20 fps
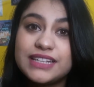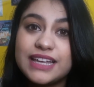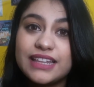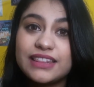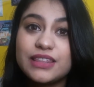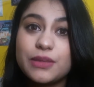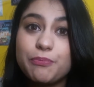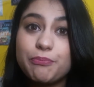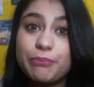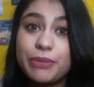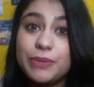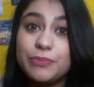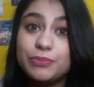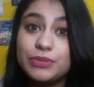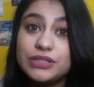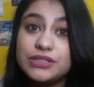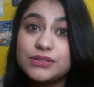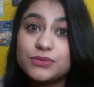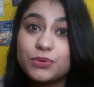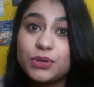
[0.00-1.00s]
then the
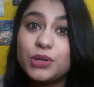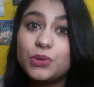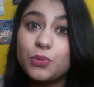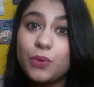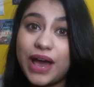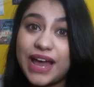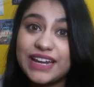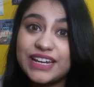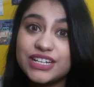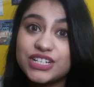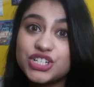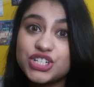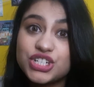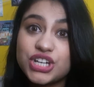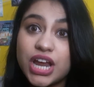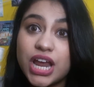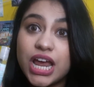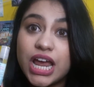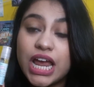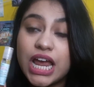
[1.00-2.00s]
pimples will vanish